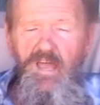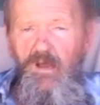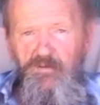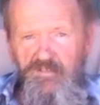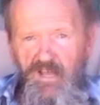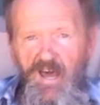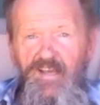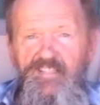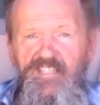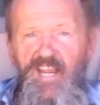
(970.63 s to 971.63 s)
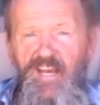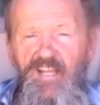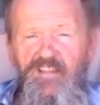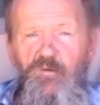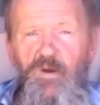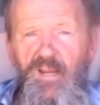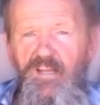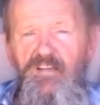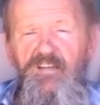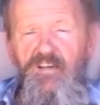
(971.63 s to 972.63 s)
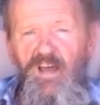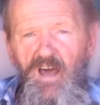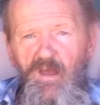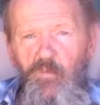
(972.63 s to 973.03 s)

I was ice skating at the rink. I